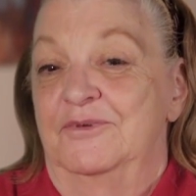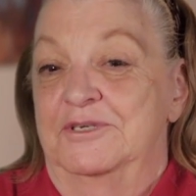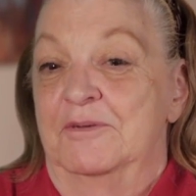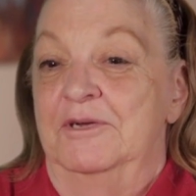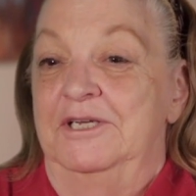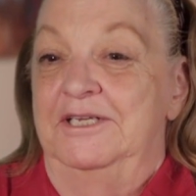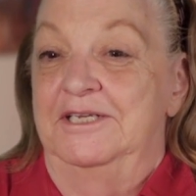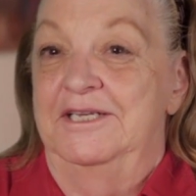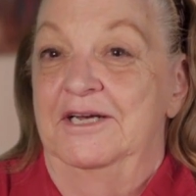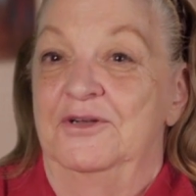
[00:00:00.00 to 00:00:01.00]
for somebody
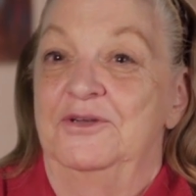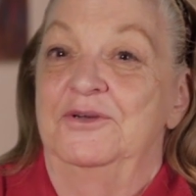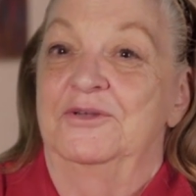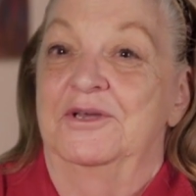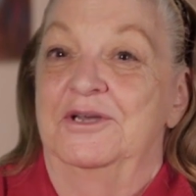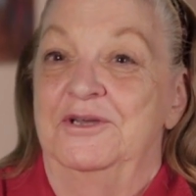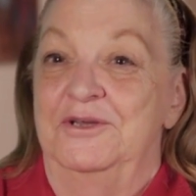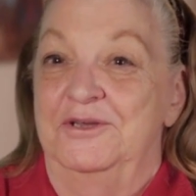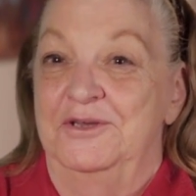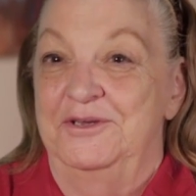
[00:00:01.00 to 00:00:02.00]
to tell you that
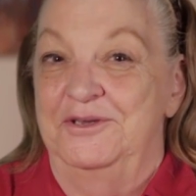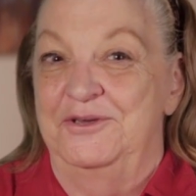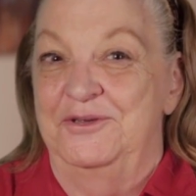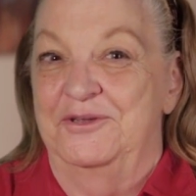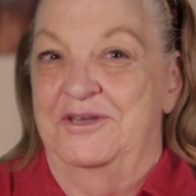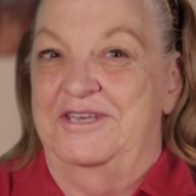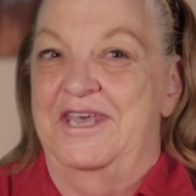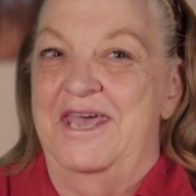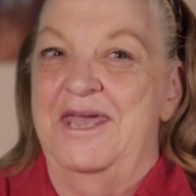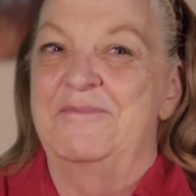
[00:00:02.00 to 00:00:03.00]
you do the
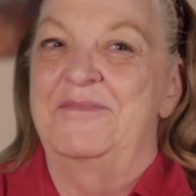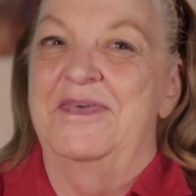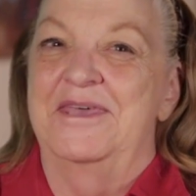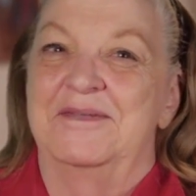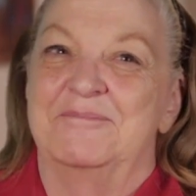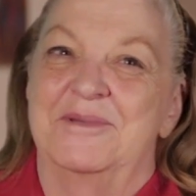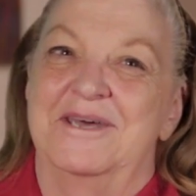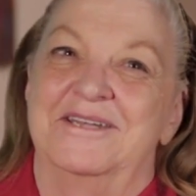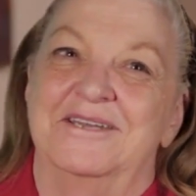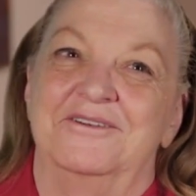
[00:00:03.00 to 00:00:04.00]
same thing in
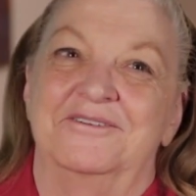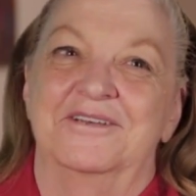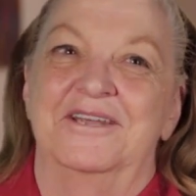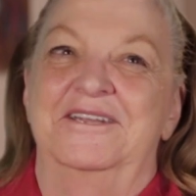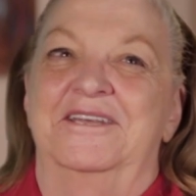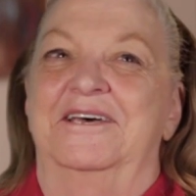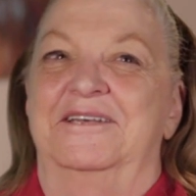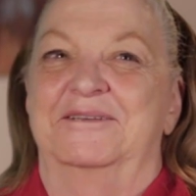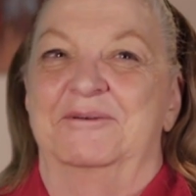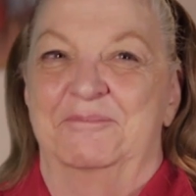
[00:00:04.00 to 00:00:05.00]
bed that your son
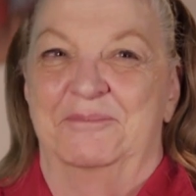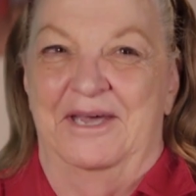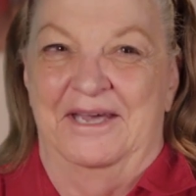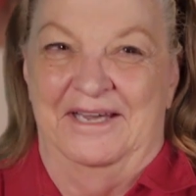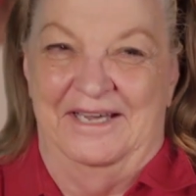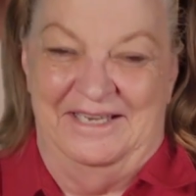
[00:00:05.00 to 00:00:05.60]
does in bed.